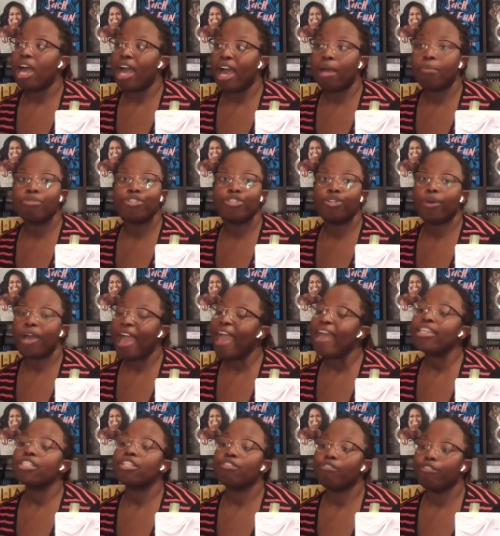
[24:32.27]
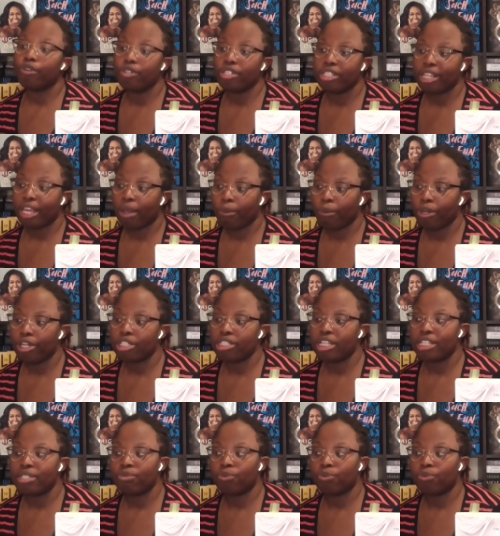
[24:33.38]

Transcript: I'm still as confused as I was as